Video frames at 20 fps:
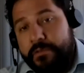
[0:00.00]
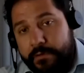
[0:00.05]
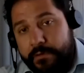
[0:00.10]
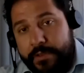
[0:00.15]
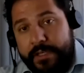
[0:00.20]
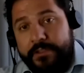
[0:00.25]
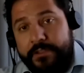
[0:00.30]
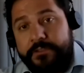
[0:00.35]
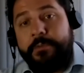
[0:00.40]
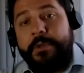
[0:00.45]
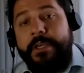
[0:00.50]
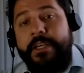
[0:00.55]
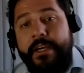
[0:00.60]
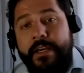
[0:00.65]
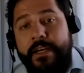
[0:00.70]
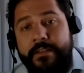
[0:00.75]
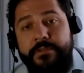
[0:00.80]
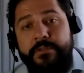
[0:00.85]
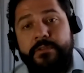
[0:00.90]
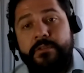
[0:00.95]
your DXP
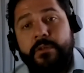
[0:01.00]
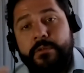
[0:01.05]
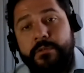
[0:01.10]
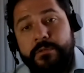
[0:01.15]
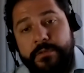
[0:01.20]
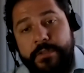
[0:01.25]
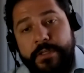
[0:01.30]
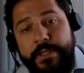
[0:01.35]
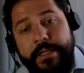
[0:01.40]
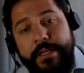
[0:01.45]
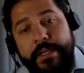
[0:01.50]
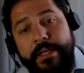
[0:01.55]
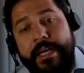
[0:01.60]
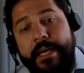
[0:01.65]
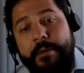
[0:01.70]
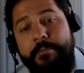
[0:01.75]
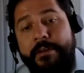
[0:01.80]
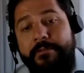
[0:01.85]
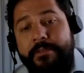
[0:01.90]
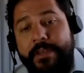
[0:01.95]
has those
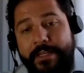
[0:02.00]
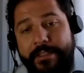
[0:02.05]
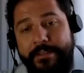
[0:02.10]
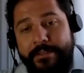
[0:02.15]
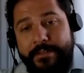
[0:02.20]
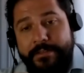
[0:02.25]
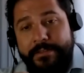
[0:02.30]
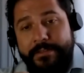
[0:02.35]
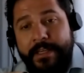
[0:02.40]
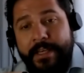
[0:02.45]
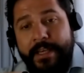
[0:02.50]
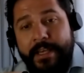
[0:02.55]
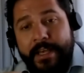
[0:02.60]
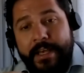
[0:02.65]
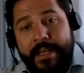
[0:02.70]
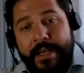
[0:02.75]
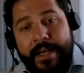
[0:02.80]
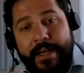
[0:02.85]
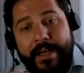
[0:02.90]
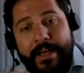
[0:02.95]
capabilities.
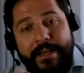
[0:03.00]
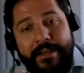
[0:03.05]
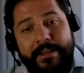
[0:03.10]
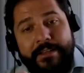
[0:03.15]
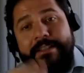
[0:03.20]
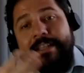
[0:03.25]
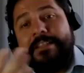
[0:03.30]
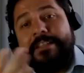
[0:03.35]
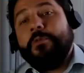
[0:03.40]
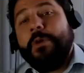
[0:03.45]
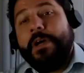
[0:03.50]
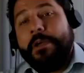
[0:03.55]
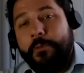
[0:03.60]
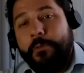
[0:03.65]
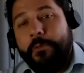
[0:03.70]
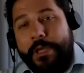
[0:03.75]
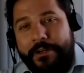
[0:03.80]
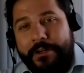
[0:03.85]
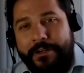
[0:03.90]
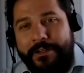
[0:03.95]
That's why
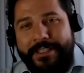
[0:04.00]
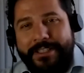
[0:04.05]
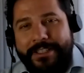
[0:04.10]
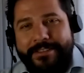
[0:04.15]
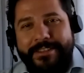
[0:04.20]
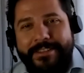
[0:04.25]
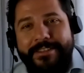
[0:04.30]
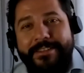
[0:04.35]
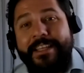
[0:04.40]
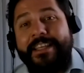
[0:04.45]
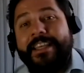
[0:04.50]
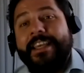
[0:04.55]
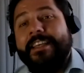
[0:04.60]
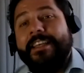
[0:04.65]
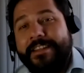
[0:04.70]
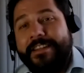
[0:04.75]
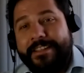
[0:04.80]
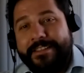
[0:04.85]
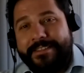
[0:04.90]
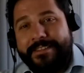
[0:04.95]
we call it the
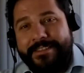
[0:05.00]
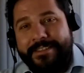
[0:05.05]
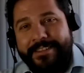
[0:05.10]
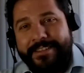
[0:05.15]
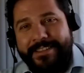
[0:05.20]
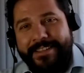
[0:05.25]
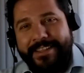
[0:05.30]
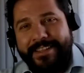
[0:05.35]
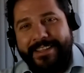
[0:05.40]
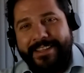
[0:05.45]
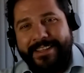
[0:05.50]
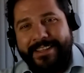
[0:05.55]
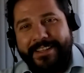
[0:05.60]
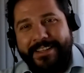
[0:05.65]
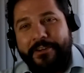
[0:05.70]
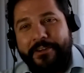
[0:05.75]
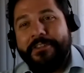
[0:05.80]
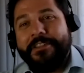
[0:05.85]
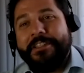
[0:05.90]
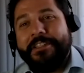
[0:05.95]
headless
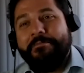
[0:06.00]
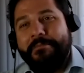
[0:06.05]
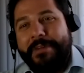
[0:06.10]
content